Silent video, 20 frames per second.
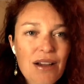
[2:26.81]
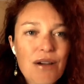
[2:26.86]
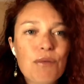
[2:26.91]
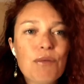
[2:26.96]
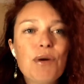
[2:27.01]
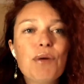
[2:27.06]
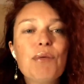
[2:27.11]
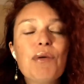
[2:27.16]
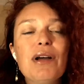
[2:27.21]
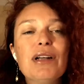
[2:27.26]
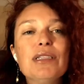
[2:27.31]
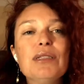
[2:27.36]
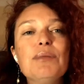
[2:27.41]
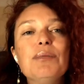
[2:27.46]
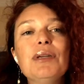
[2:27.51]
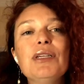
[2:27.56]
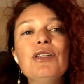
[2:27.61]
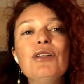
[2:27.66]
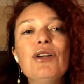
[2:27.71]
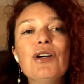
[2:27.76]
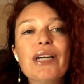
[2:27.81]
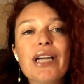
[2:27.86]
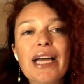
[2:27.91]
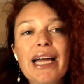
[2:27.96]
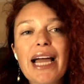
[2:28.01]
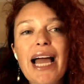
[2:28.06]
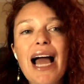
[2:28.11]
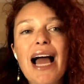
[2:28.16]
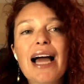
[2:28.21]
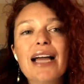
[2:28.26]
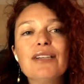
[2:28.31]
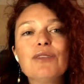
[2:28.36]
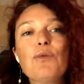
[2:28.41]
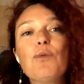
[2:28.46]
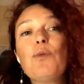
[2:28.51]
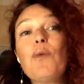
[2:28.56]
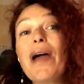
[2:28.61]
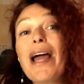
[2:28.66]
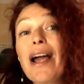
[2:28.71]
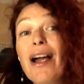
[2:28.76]
We want to be looking at
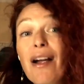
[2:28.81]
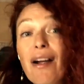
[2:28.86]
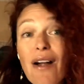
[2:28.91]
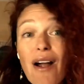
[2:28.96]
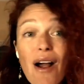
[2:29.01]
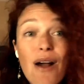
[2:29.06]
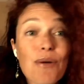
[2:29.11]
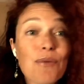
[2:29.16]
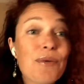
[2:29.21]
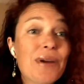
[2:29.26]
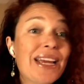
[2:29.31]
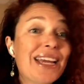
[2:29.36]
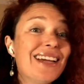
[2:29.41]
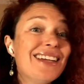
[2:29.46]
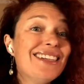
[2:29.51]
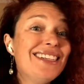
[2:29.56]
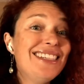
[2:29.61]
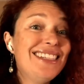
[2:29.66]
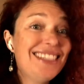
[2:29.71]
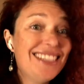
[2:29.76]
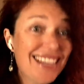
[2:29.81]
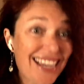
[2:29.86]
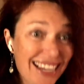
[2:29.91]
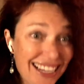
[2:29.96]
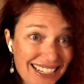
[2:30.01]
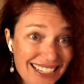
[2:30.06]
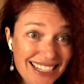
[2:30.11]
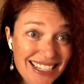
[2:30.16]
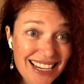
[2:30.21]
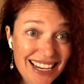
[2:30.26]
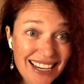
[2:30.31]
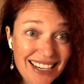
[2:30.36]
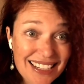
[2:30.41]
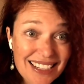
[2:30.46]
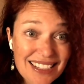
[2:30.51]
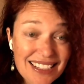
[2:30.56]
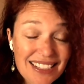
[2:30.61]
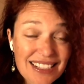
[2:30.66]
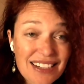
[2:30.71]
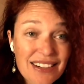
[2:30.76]
where are we
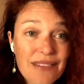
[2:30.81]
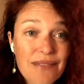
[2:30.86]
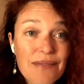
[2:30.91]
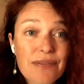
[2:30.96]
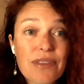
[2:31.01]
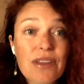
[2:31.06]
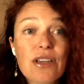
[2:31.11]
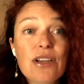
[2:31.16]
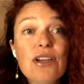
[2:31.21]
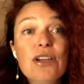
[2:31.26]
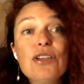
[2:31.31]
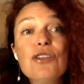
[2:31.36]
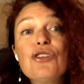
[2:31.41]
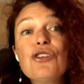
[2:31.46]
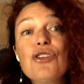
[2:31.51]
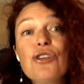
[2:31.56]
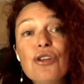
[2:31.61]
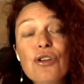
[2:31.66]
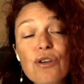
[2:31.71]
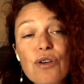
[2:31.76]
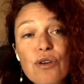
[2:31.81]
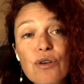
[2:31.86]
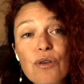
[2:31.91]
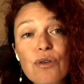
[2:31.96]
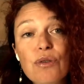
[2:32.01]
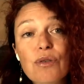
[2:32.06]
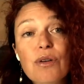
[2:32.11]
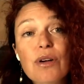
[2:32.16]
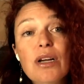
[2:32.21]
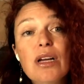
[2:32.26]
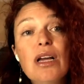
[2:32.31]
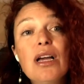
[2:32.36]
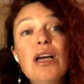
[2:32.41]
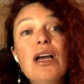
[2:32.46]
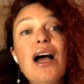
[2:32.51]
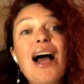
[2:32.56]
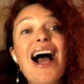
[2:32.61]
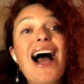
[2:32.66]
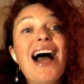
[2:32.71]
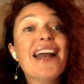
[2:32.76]
addicted to
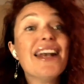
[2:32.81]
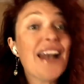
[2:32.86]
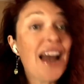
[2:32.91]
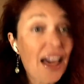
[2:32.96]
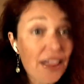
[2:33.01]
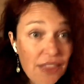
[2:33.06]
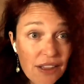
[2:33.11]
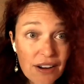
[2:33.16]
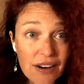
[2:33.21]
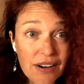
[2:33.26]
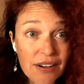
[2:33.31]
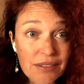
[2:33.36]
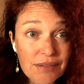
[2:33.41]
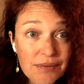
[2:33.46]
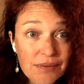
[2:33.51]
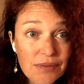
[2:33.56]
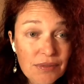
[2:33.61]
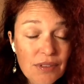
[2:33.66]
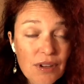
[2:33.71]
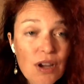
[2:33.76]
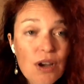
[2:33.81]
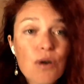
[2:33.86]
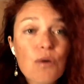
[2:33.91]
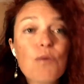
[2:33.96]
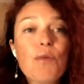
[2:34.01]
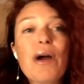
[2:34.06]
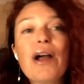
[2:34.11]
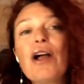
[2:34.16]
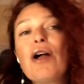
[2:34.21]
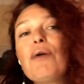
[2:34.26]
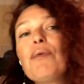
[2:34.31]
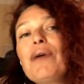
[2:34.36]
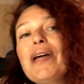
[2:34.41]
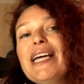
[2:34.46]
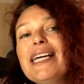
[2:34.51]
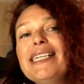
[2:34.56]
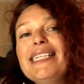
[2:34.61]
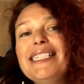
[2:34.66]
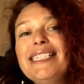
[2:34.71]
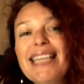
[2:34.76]
another? Where are we
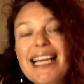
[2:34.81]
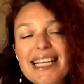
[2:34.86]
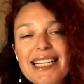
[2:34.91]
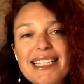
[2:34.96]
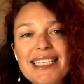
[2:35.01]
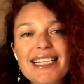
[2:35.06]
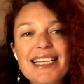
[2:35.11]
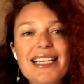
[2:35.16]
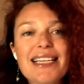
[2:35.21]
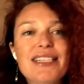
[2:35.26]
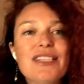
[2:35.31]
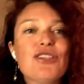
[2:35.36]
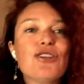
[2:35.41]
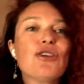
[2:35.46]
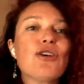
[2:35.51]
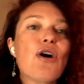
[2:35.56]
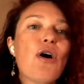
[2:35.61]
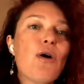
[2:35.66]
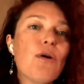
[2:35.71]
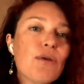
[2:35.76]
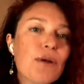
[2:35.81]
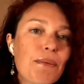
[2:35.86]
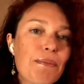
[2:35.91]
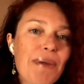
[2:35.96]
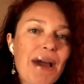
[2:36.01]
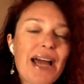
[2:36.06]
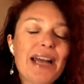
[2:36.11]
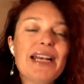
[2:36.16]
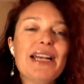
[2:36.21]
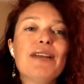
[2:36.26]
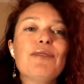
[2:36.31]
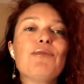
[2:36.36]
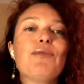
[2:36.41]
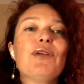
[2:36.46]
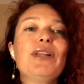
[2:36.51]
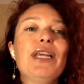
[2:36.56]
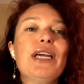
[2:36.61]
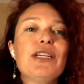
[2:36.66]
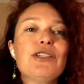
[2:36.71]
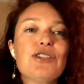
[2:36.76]
addicted to codependent
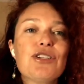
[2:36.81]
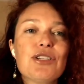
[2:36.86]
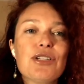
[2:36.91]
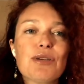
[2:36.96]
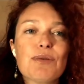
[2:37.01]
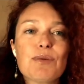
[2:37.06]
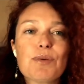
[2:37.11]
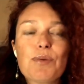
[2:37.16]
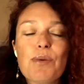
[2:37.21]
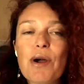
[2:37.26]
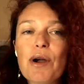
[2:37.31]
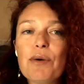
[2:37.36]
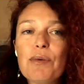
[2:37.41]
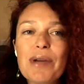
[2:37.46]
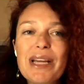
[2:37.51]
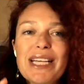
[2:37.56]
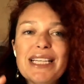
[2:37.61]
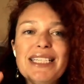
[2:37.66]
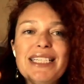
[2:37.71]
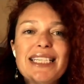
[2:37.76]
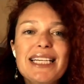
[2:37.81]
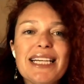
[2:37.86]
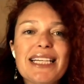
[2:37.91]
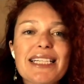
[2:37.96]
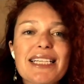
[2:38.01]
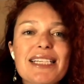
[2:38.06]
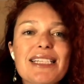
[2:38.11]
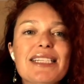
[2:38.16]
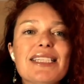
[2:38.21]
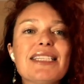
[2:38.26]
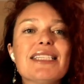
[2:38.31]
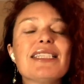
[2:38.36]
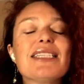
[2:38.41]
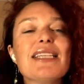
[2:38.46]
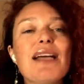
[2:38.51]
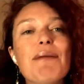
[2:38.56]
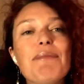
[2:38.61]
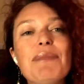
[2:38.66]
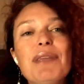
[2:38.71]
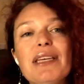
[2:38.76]
relationships? Where are we addicted to
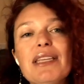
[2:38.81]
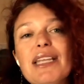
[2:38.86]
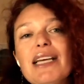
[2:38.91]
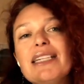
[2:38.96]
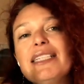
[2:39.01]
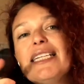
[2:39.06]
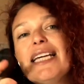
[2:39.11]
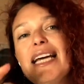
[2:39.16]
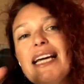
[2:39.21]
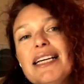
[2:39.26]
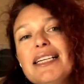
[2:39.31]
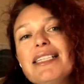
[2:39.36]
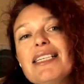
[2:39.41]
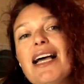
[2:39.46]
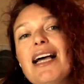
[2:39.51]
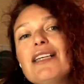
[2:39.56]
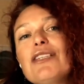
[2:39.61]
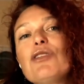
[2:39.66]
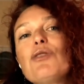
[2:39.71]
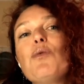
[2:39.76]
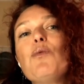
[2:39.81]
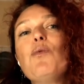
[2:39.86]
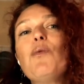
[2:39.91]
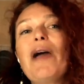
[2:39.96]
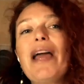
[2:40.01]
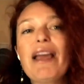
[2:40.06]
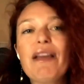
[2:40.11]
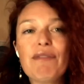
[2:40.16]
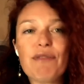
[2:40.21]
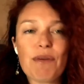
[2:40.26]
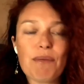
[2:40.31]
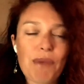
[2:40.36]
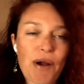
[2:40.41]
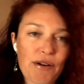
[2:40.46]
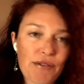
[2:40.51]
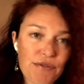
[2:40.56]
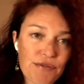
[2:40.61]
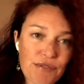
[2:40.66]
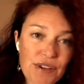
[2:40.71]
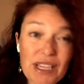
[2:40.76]
something that takes us away from our
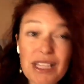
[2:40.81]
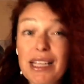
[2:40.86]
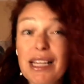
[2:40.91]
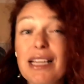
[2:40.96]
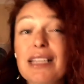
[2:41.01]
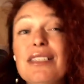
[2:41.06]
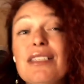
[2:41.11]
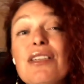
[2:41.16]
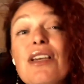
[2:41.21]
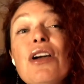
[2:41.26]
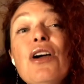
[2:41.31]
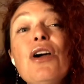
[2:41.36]
feelings?